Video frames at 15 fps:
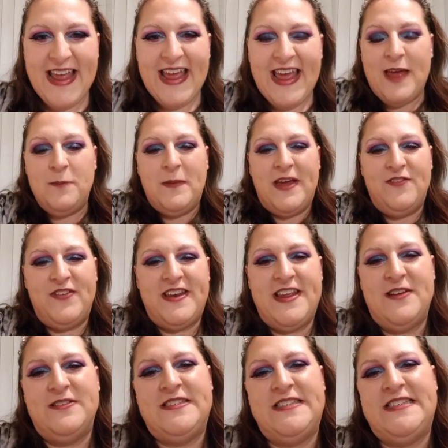and my
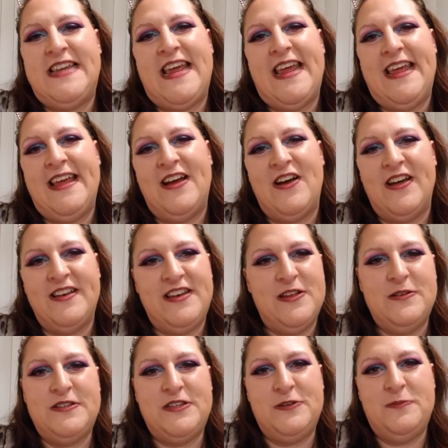videos stay on
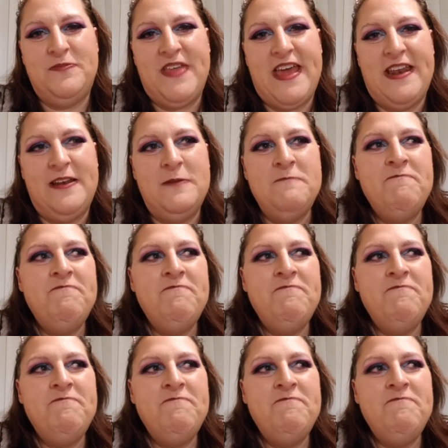YouTube, then